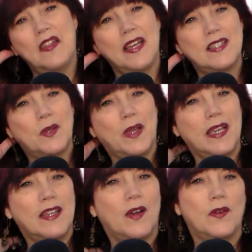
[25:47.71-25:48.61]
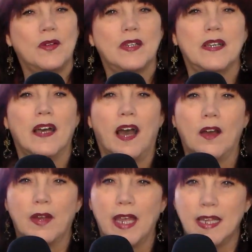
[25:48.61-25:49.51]
That's okay though.
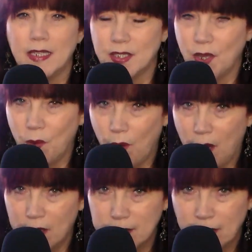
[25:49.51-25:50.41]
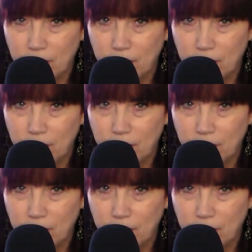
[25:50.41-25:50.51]
Alright, so is